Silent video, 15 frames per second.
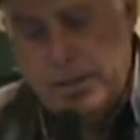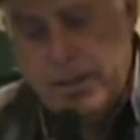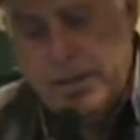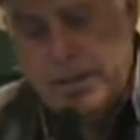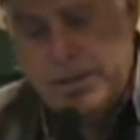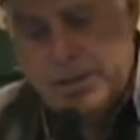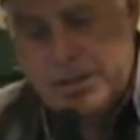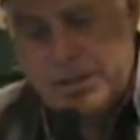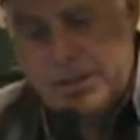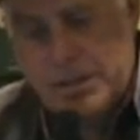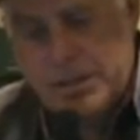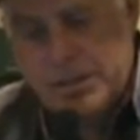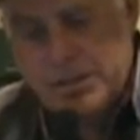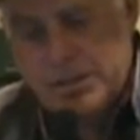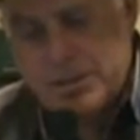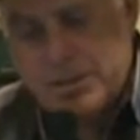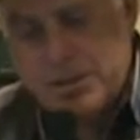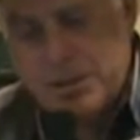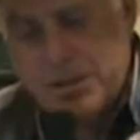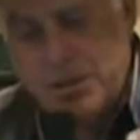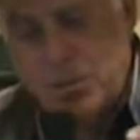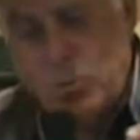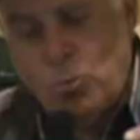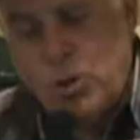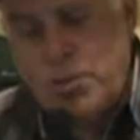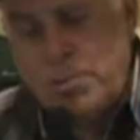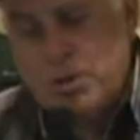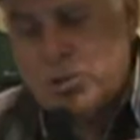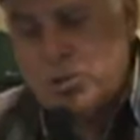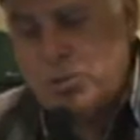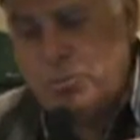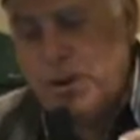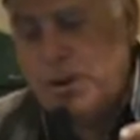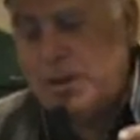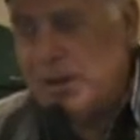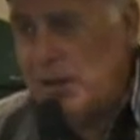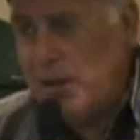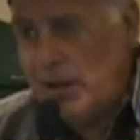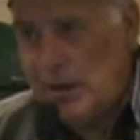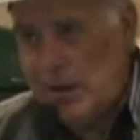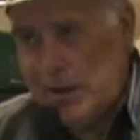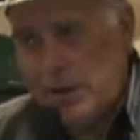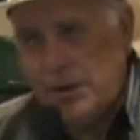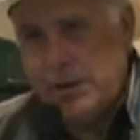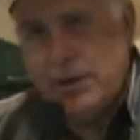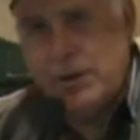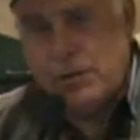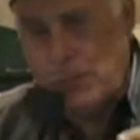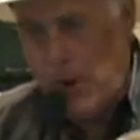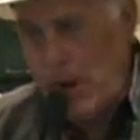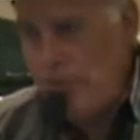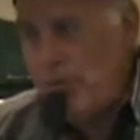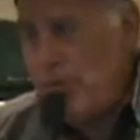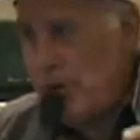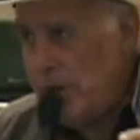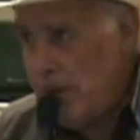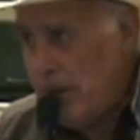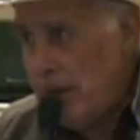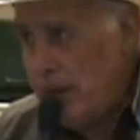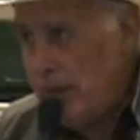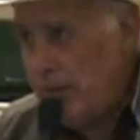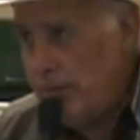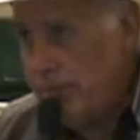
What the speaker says: And he said this, we must obey God rather than men.